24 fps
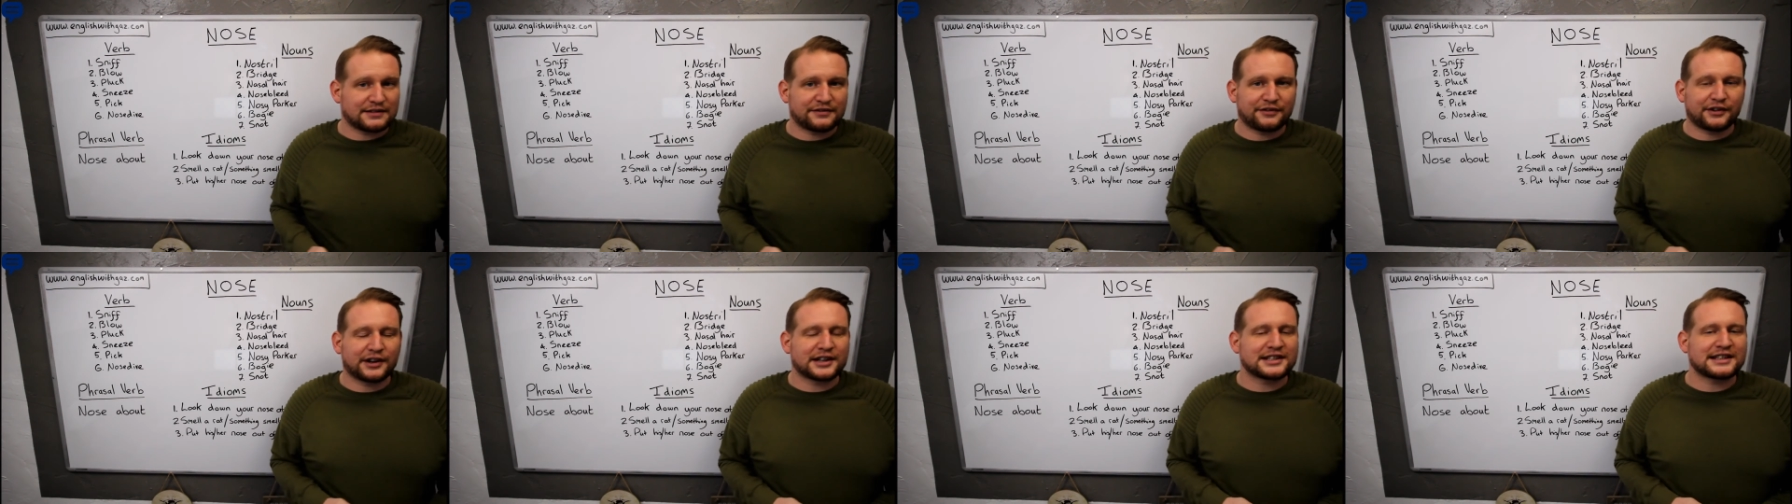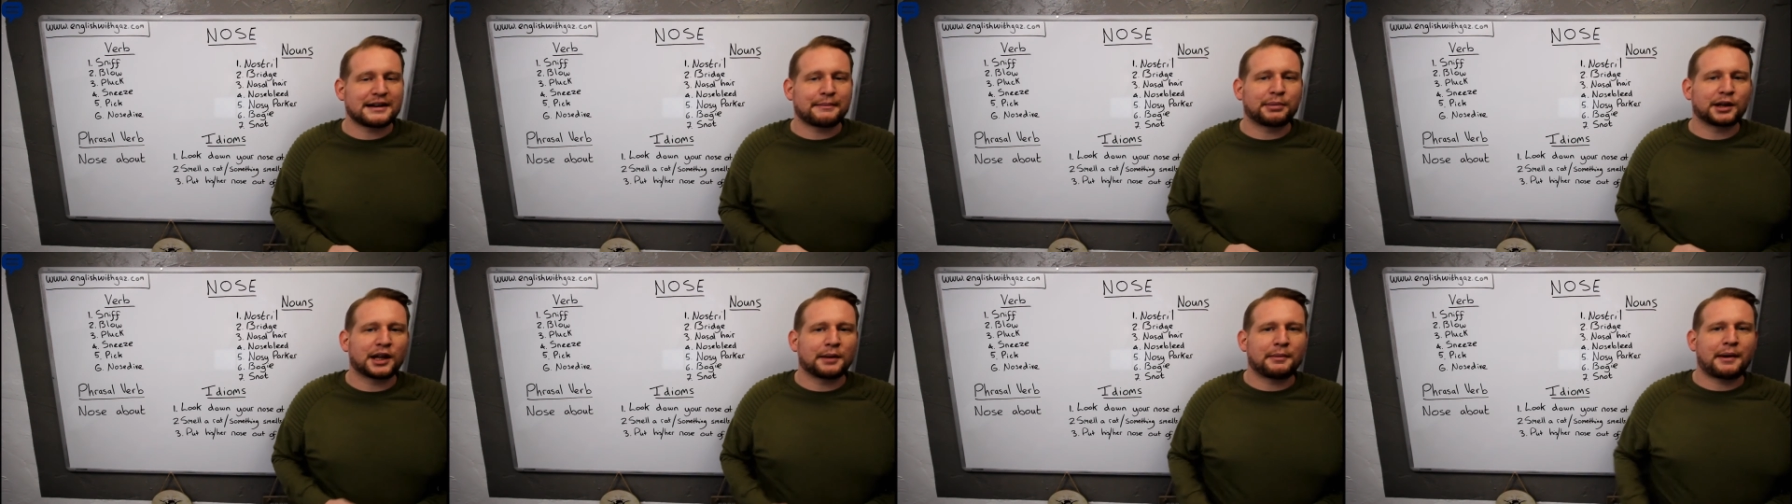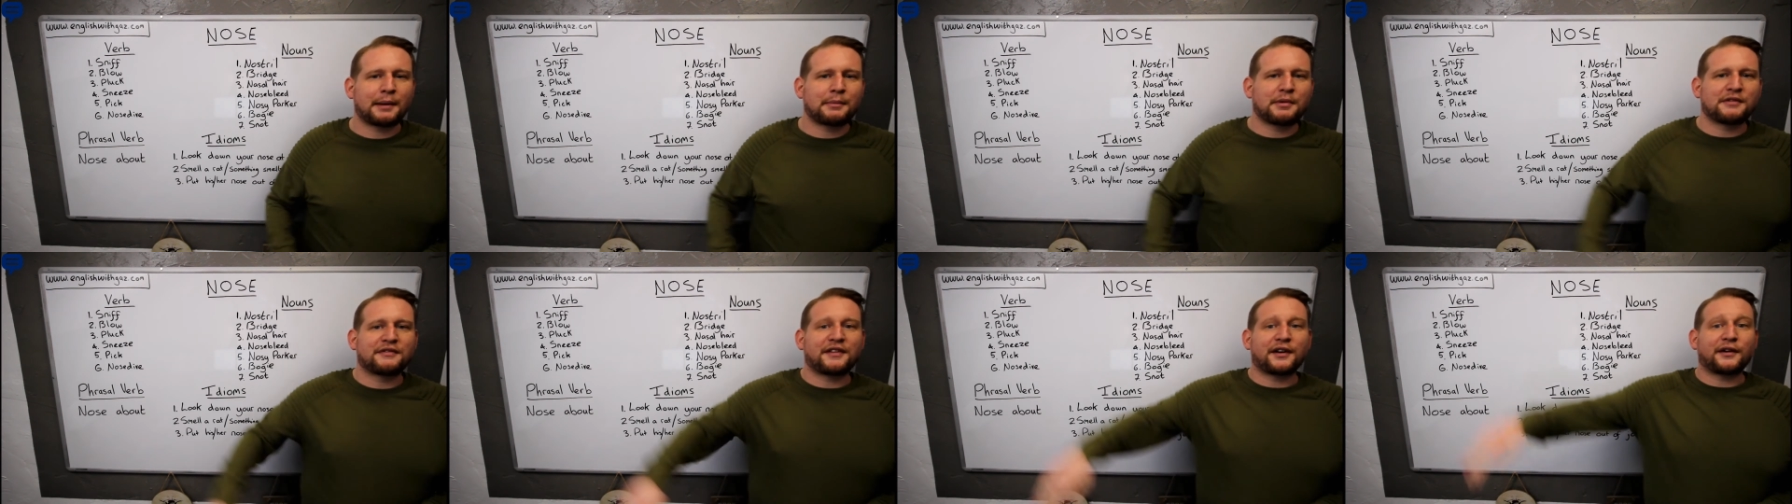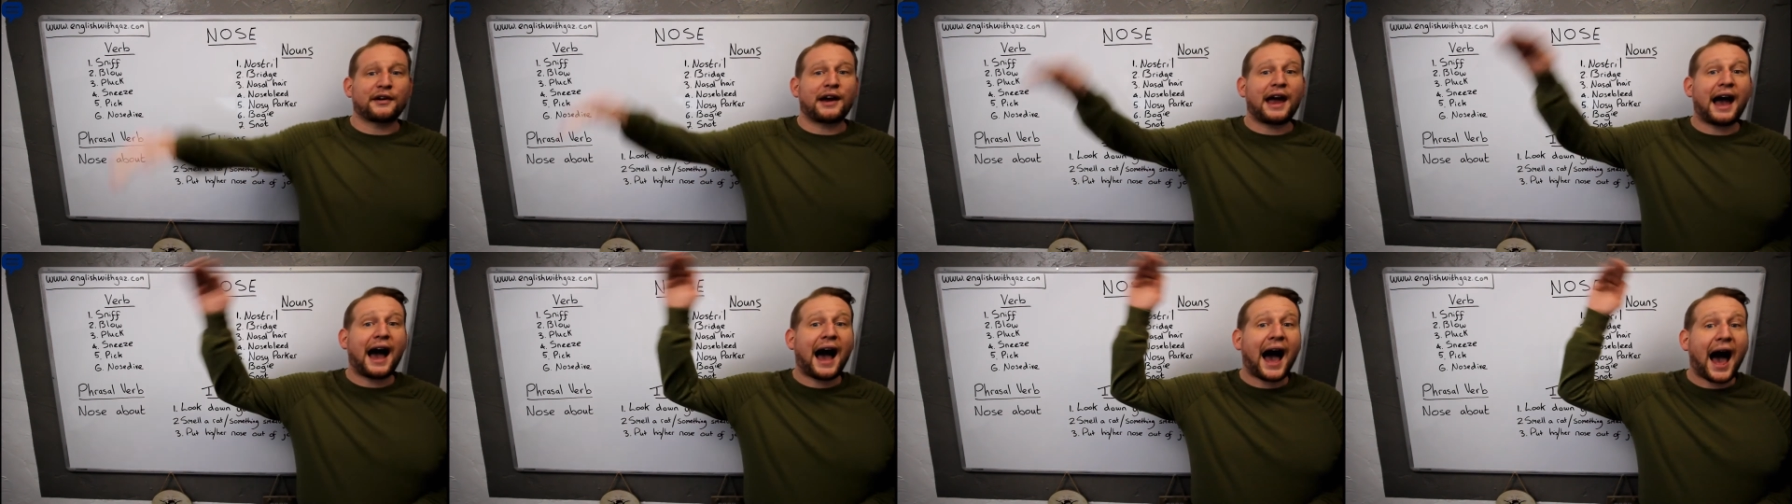For example, it might be very
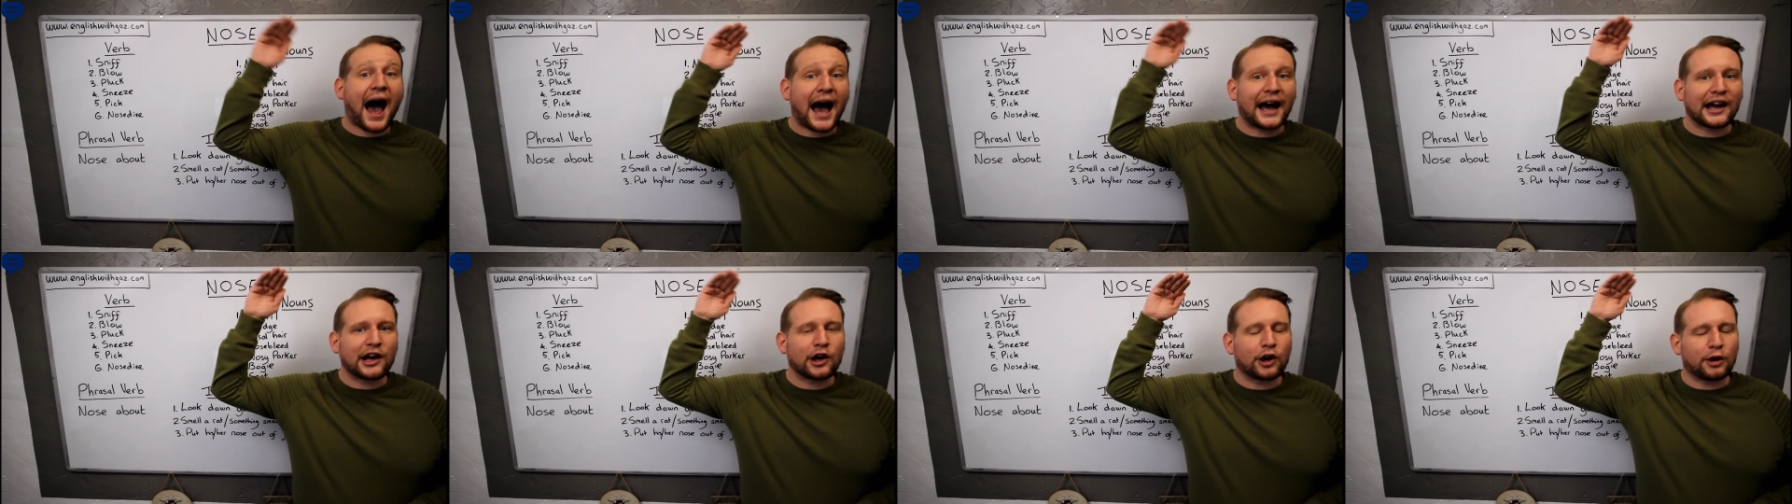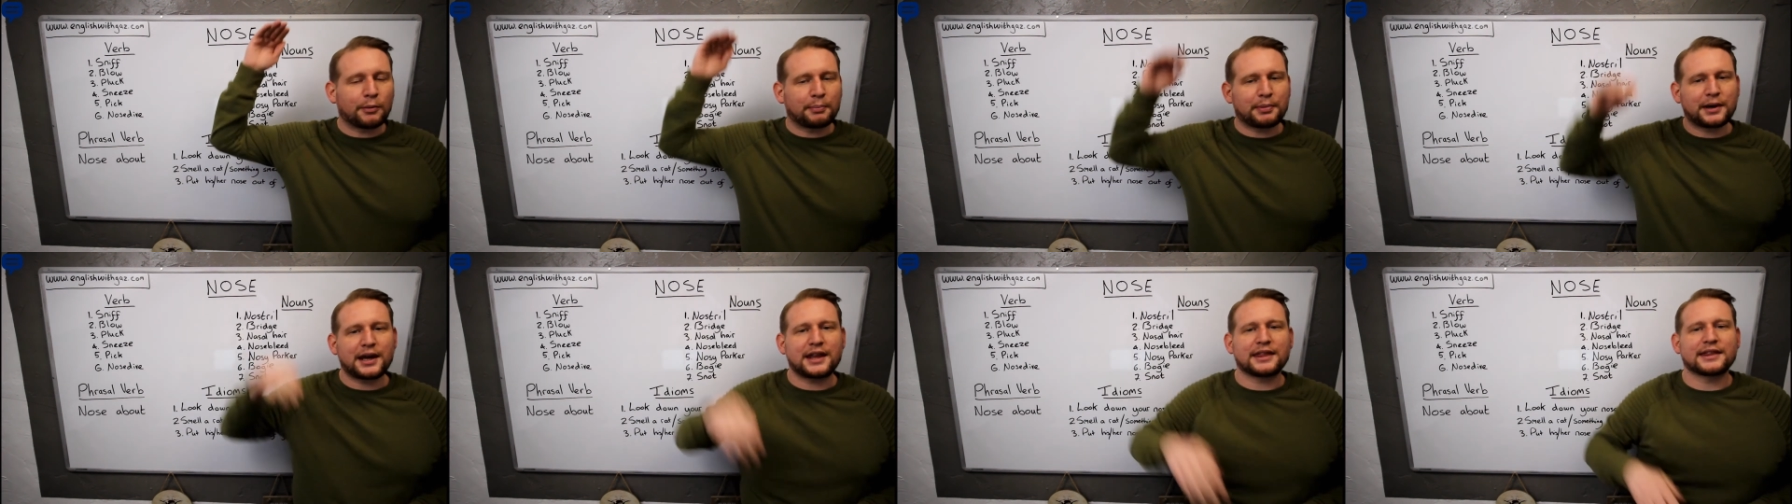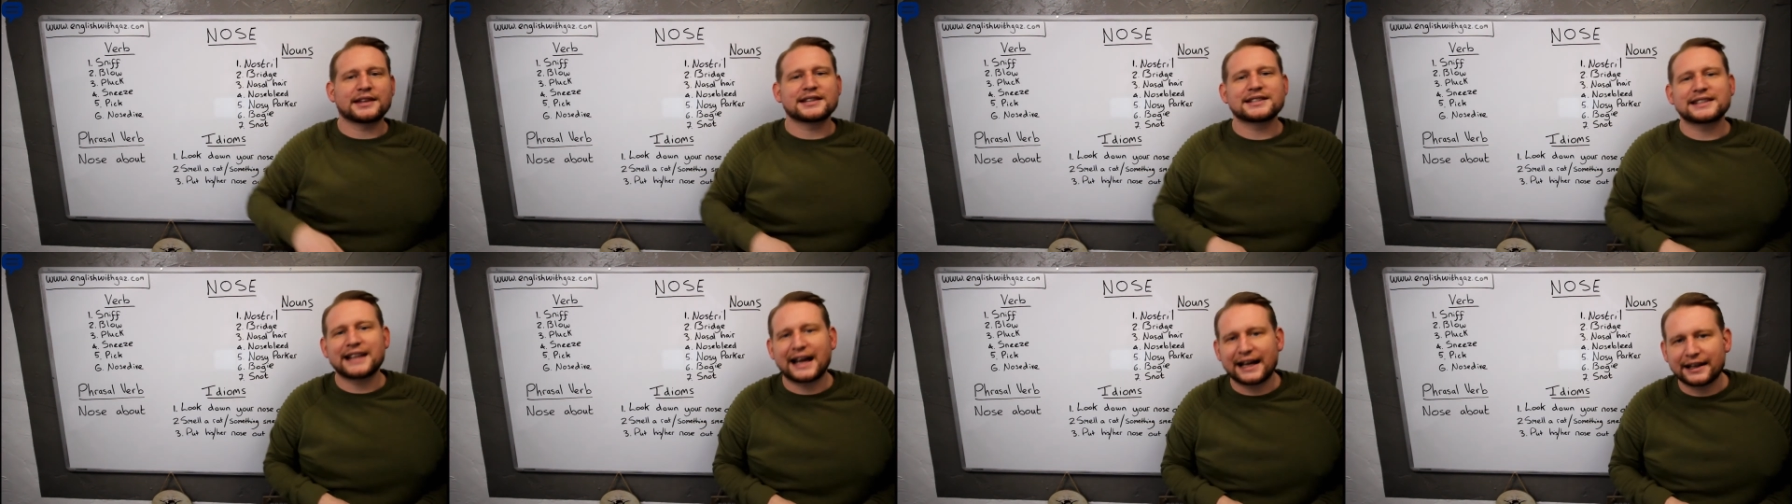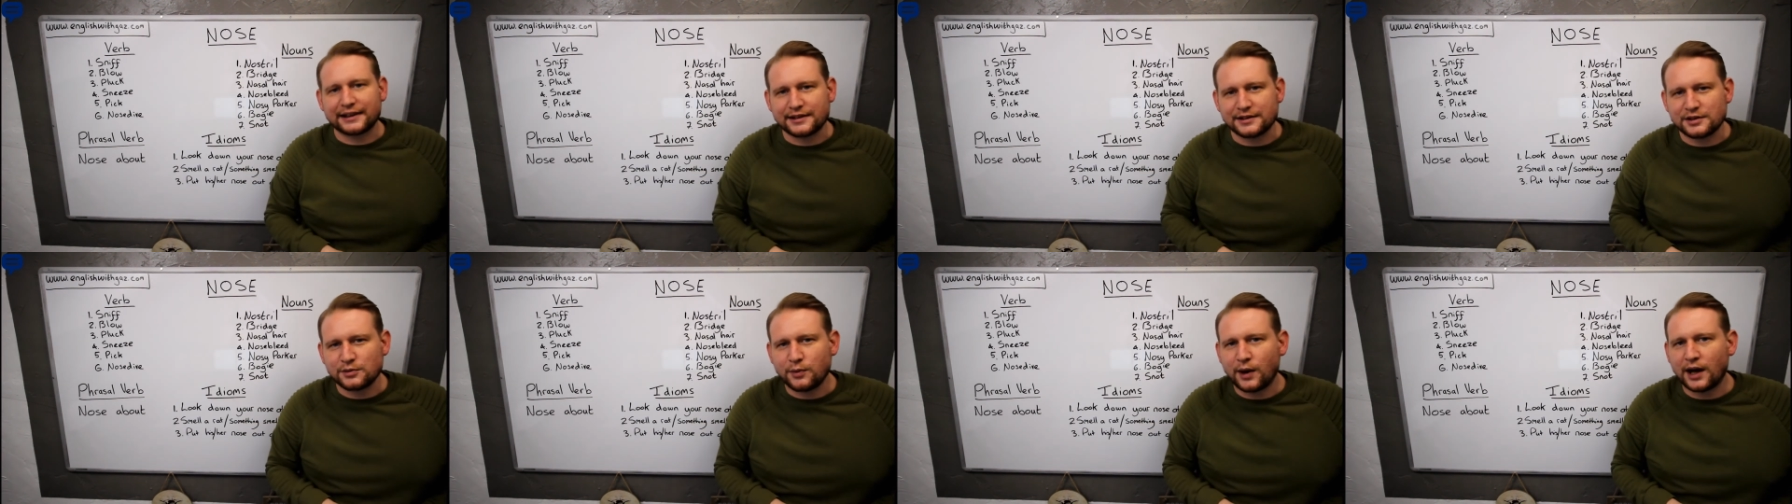high up in the
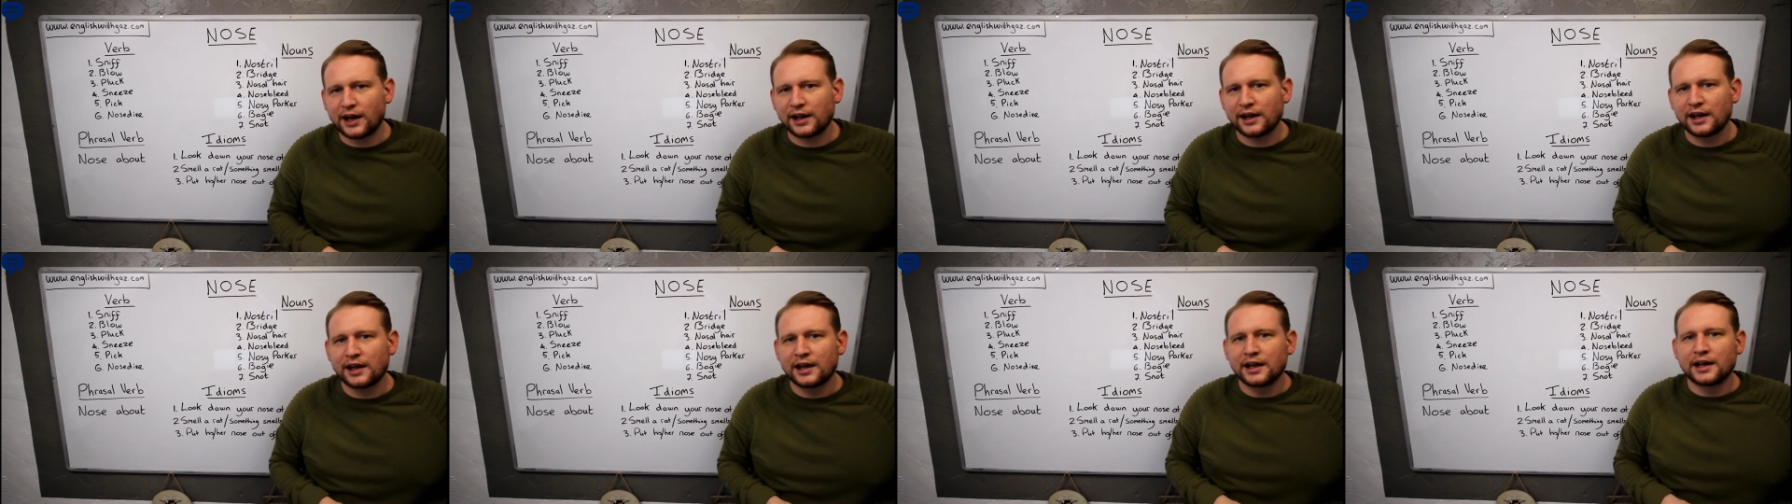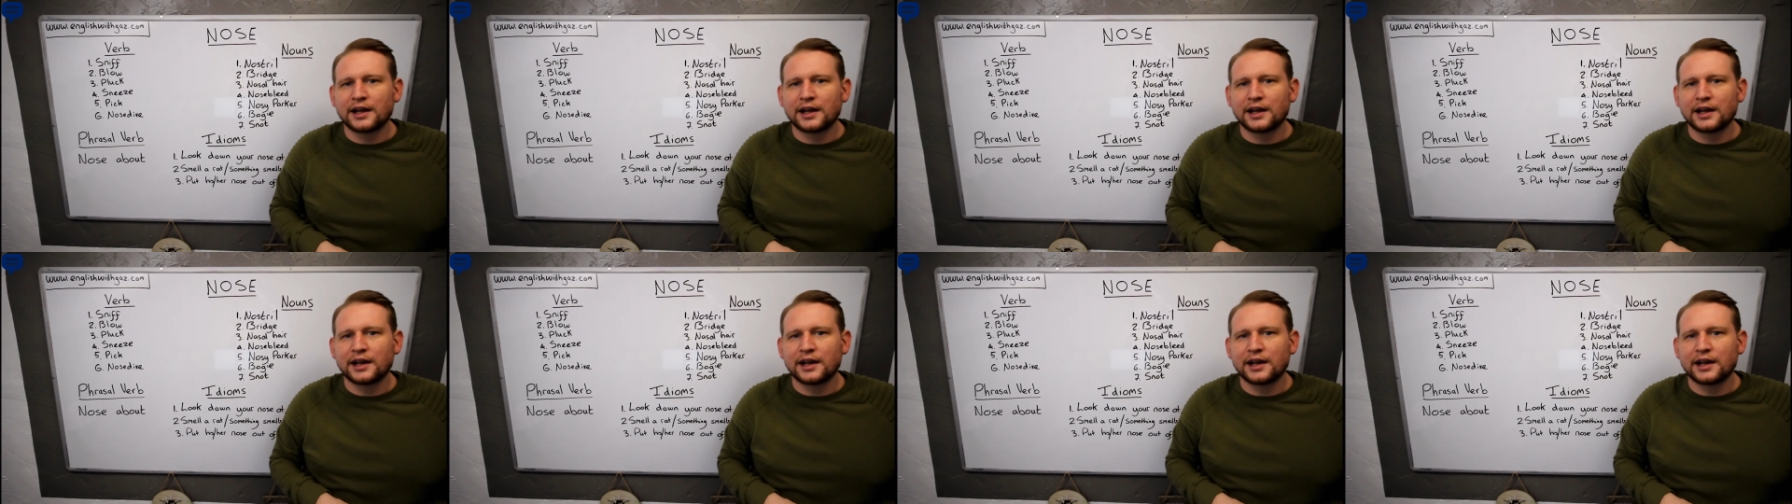stands. Well,